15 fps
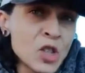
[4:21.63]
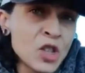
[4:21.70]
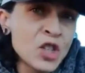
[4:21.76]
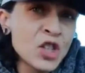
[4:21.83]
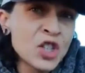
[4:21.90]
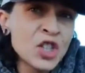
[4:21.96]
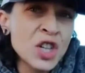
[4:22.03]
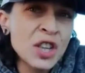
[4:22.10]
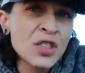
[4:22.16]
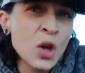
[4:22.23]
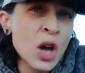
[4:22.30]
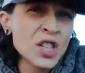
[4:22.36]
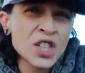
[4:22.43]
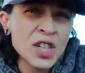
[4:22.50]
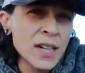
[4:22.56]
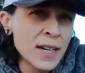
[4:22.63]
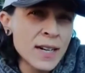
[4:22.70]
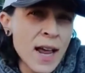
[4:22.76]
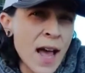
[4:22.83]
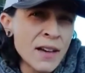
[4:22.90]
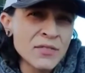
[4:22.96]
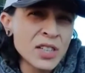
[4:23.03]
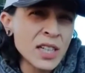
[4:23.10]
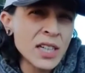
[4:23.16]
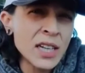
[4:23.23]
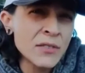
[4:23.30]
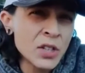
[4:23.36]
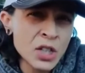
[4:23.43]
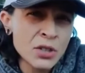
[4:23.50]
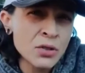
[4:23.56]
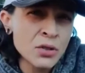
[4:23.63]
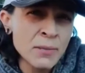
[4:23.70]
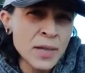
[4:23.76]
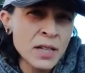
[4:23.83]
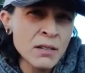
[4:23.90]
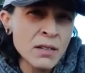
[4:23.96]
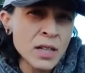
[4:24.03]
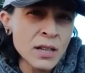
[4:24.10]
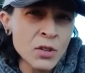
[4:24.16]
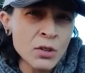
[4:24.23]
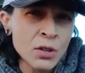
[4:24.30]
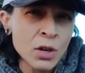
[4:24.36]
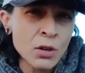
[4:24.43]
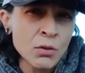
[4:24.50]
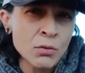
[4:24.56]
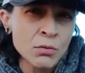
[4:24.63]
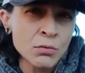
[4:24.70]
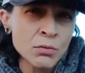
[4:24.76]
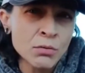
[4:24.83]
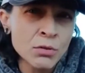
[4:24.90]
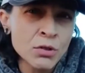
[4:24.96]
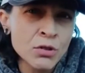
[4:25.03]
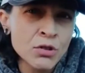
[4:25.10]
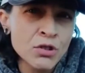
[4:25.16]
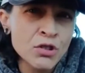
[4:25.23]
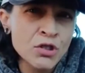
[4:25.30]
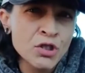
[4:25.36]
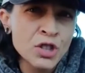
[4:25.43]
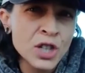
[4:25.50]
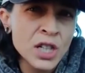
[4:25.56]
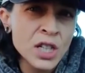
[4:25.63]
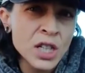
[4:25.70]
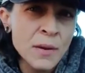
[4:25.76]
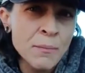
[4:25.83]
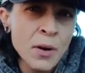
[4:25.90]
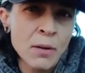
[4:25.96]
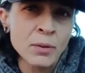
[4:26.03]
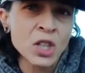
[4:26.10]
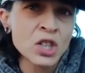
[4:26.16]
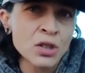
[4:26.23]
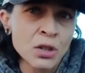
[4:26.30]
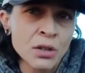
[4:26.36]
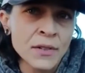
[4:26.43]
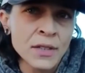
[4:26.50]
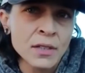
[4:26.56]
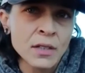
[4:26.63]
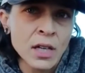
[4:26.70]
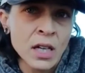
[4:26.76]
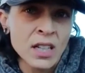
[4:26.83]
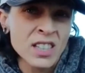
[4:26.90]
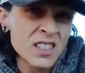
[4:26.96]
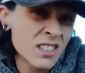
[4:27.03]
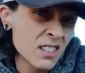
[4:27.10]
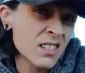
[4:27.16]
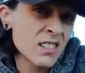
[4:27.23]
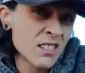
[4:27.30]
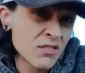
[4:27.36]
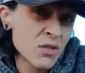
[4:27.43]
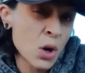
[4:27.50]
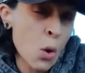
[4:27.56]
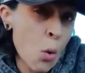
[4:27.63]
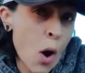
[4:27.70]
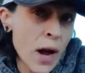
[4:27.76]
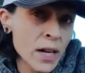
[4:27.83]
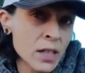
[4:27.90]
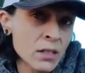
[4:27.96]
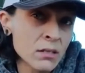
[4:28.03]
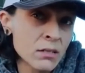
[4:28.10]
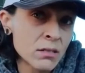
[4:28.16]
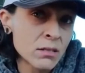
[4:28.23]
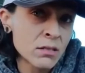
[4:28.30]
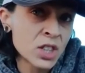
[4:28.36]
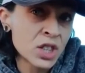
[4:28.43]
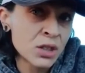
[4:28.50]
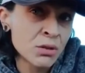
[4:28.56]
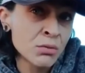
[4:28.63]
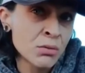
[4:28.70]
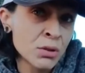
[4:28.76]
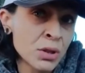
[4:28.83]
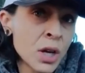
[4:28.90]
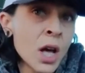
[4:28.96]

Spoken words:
she thought she didn't have to give it to me, even though she's a public servant and is required to.